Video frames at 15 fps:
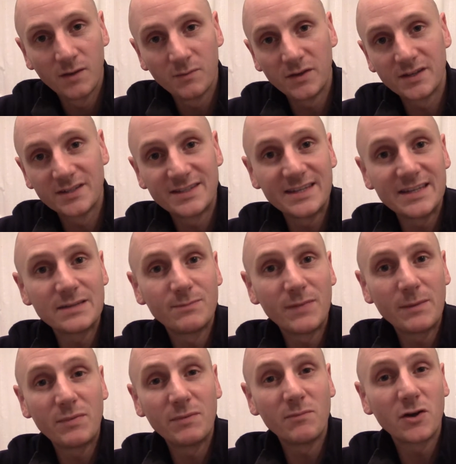because these
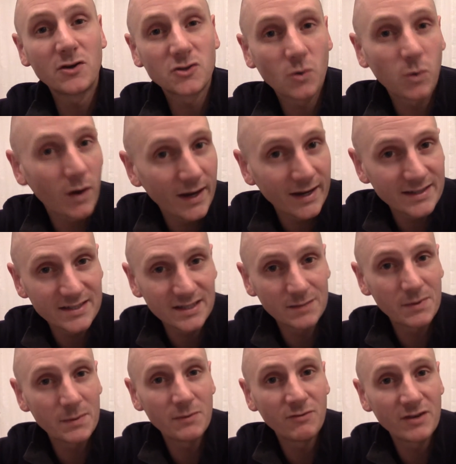may be much quieter, they
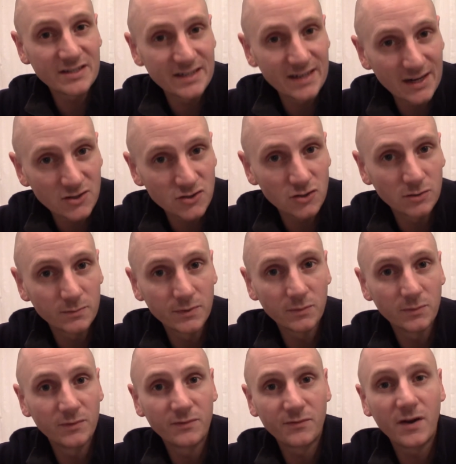may be residential, but
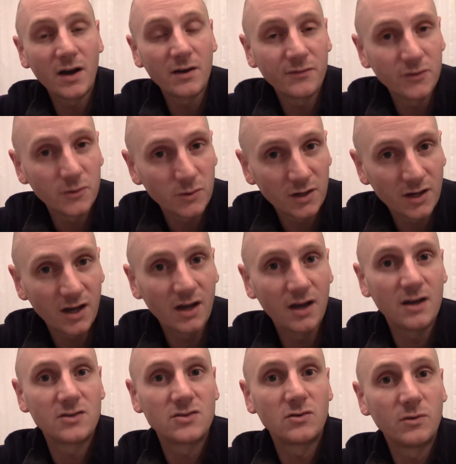with far fewer
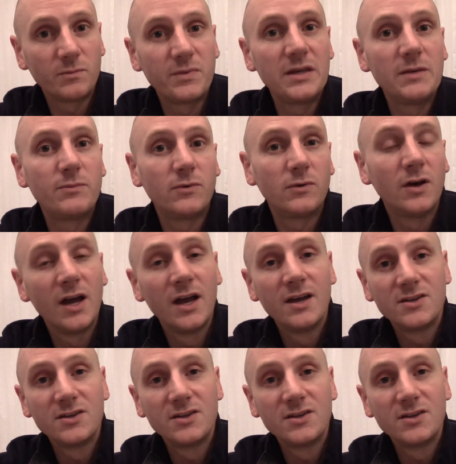cars or people.